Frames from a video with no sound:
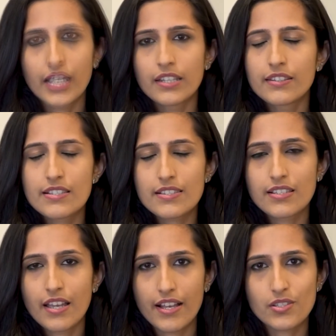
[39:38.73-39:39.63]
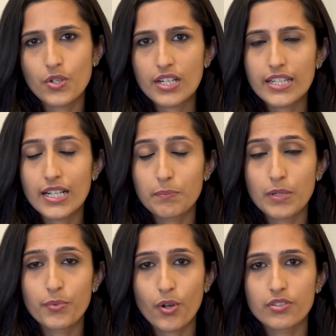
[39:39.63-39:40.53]
And this has greatly helped
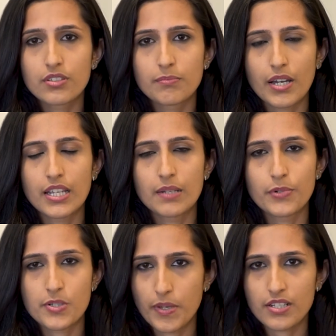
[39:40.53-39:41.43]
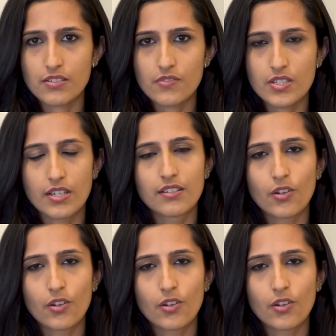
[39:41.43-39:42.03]
me broaden my perspectives and